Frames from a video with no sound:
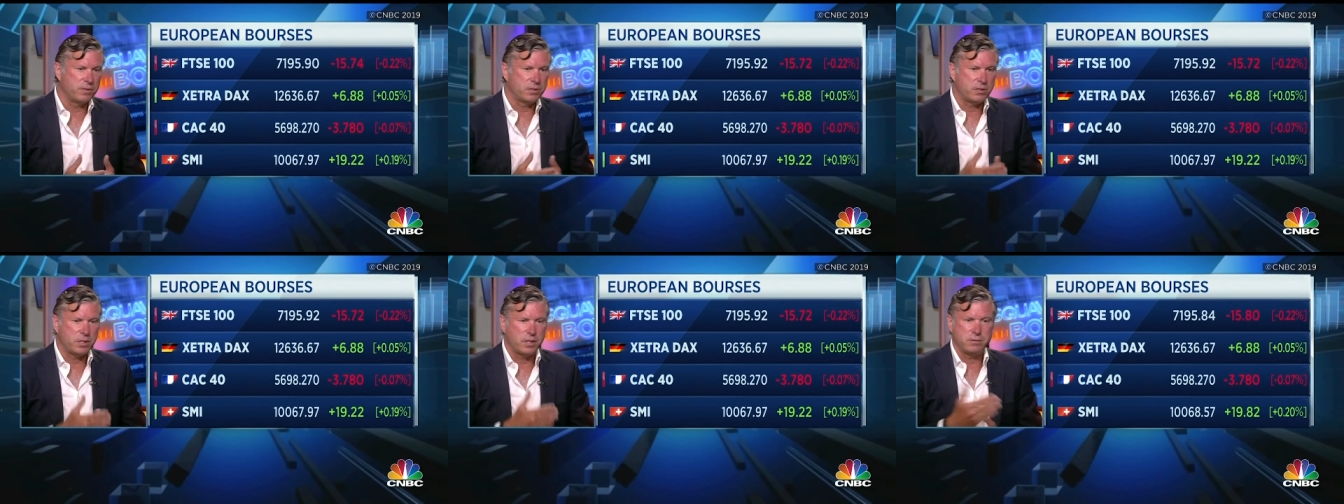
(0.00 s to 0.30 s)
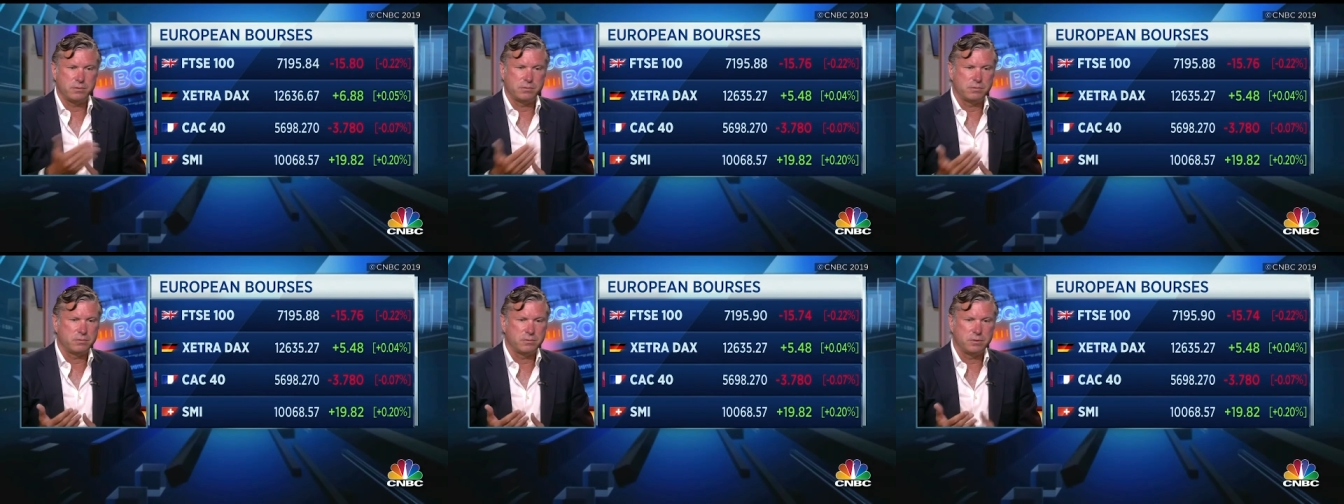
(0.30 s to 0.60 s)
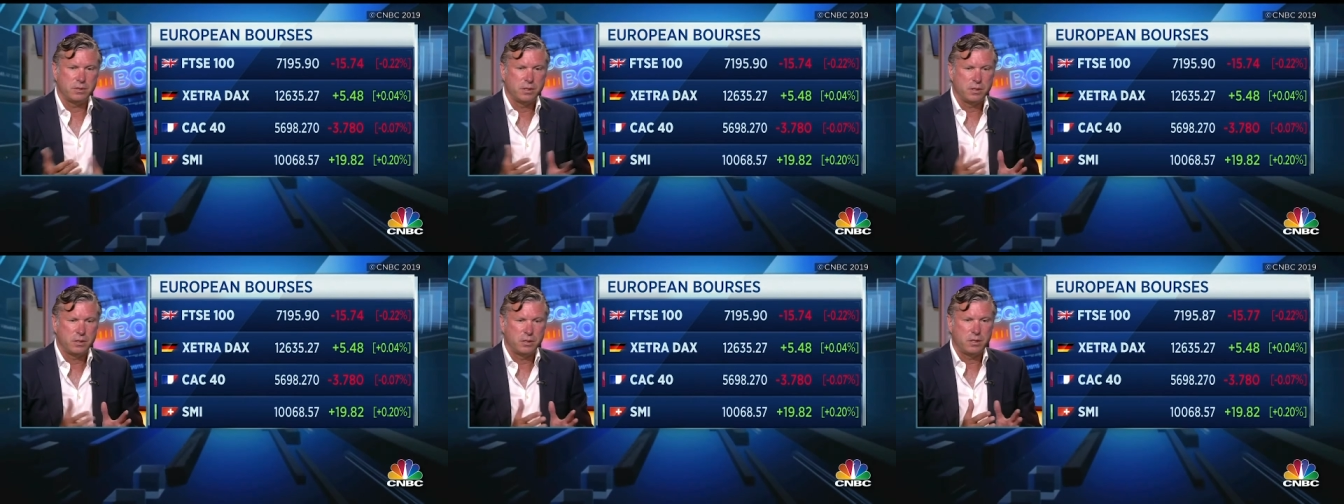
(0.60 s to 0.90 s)
sudden
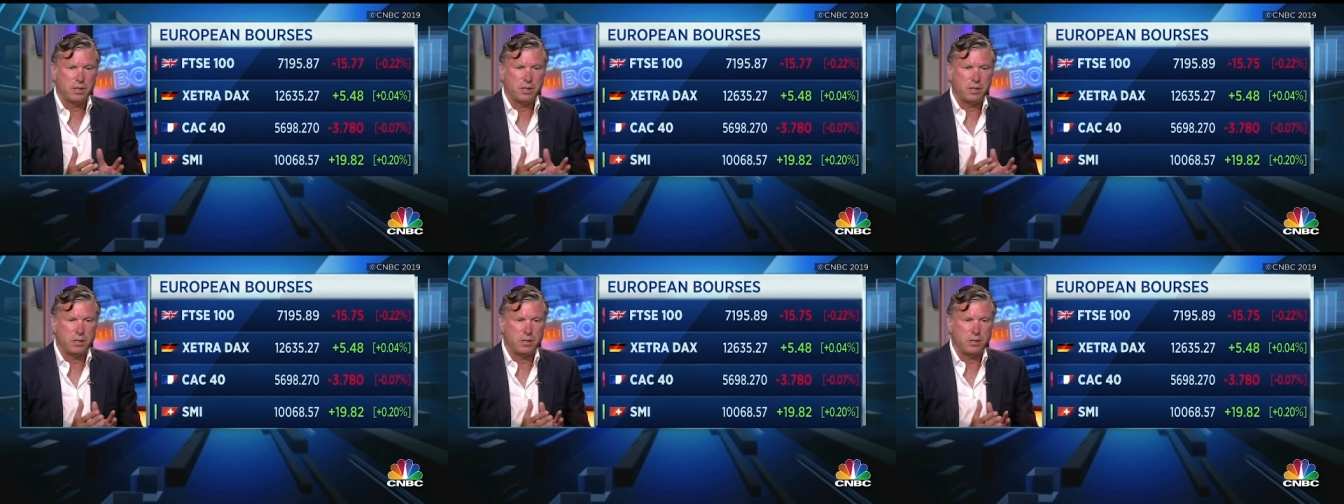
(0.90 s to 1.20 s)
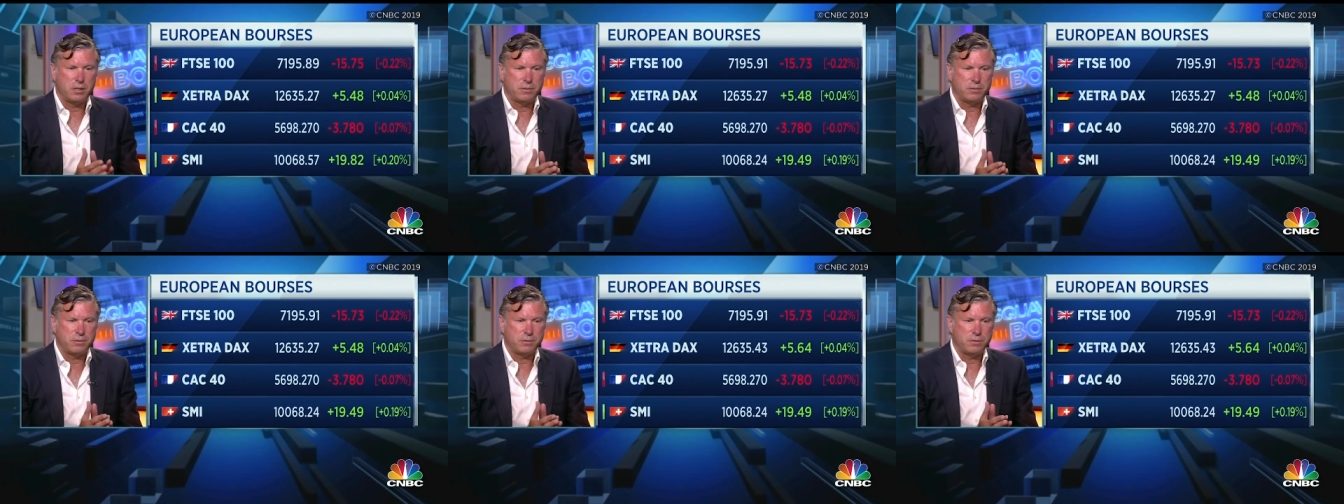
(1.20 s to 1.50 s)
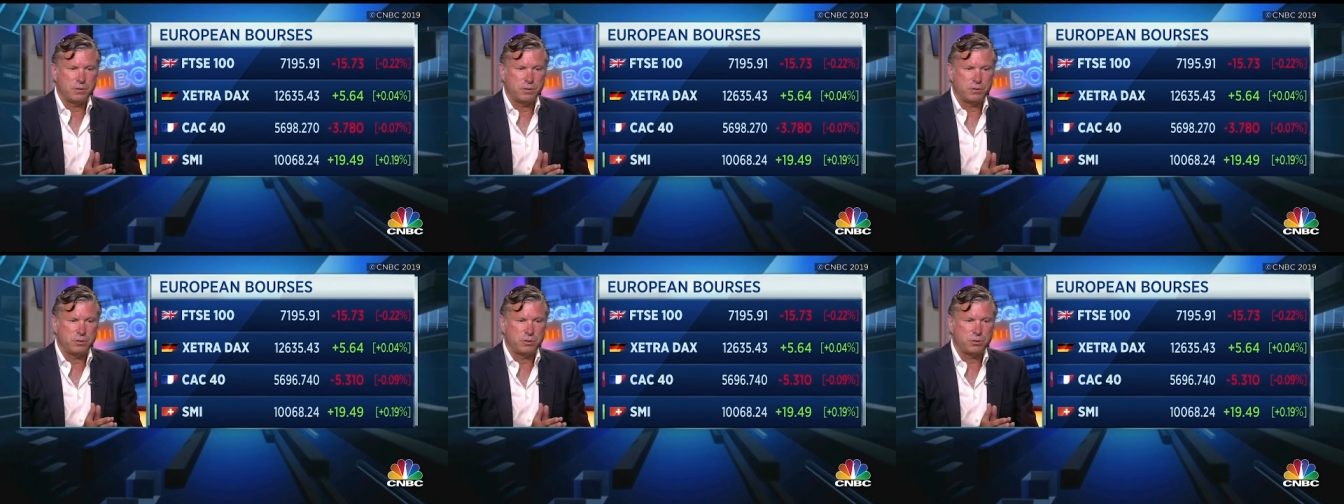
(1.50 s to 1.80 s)

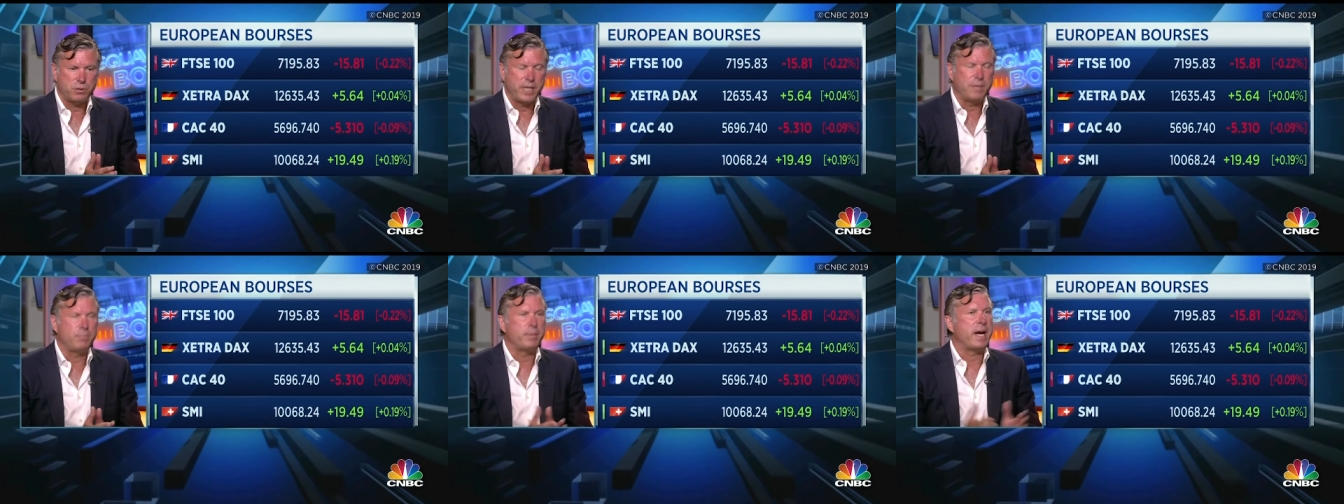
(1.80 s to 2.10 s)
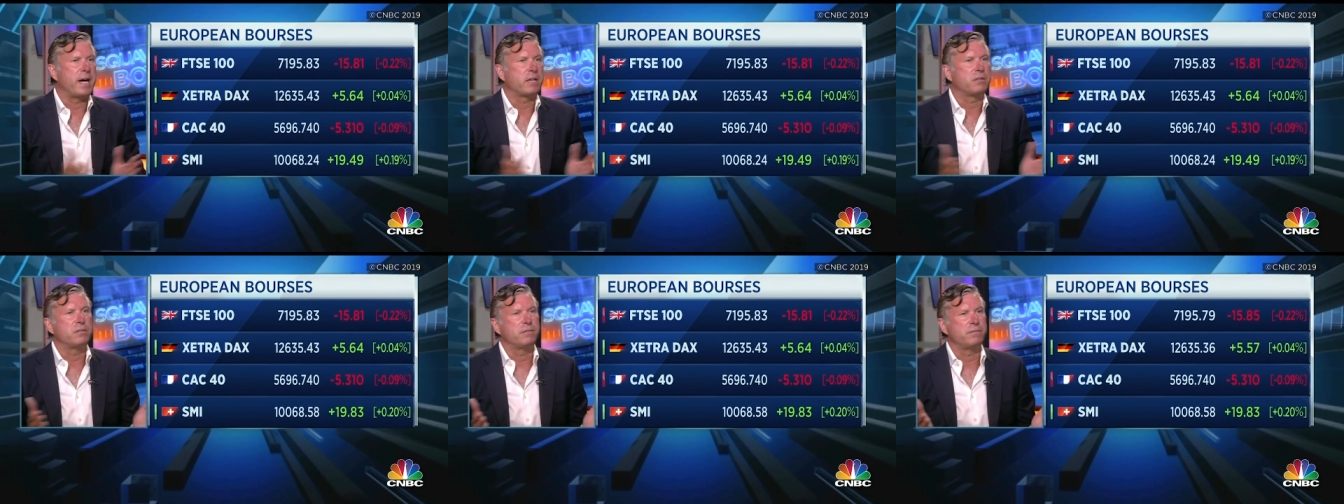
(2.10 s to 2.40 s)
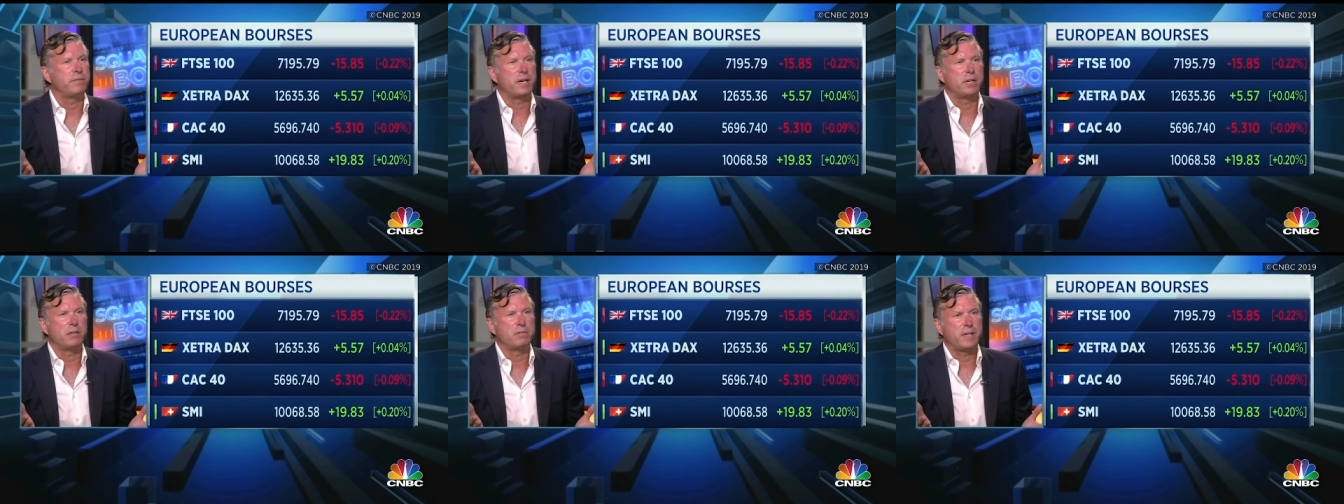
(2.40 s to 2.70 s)
trade back to
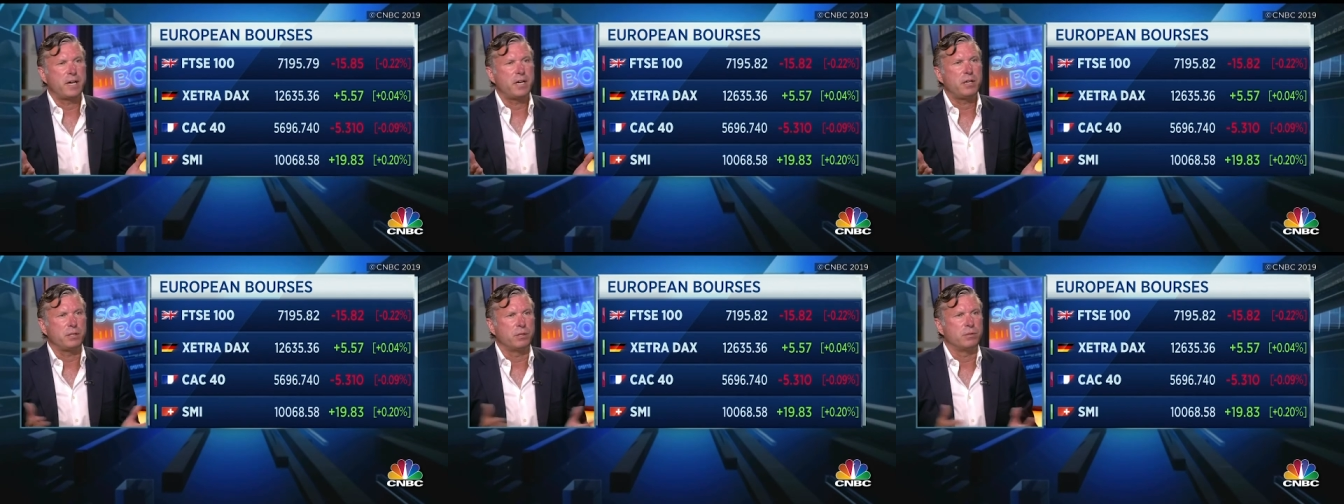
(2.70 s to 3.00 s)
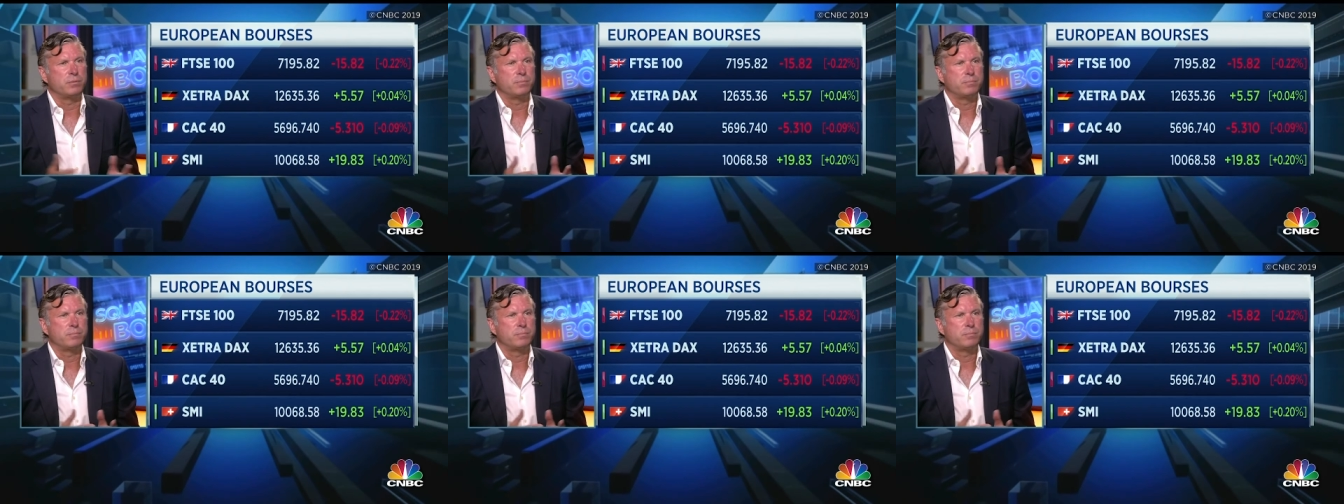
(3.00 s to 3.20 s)
fair value.